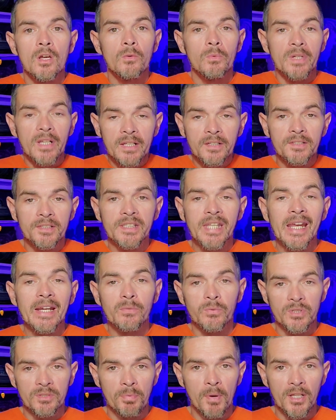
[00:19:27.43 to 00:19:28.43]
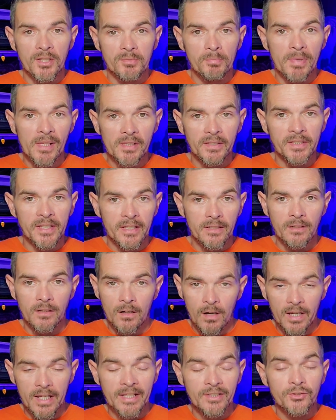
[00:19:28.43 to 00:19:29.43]
We need to take responsibility
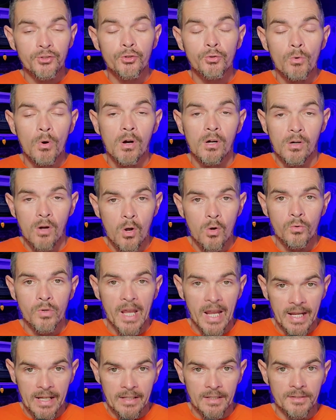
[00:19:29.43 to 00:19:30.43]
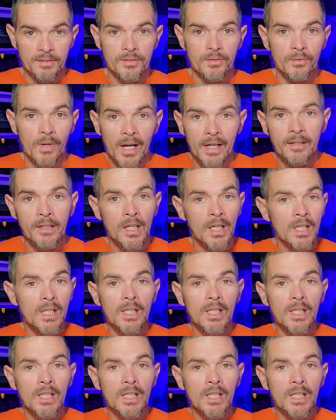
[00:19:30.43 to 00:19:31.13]
into our own hands, right?